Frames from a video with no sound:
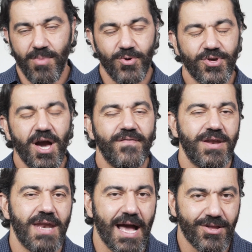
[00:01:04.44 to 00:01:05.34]
most
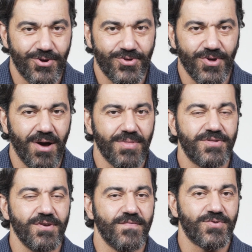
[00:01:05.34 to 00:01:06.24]
coveted actors on
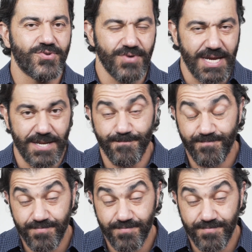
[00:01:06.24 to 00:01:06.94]
the silver screen.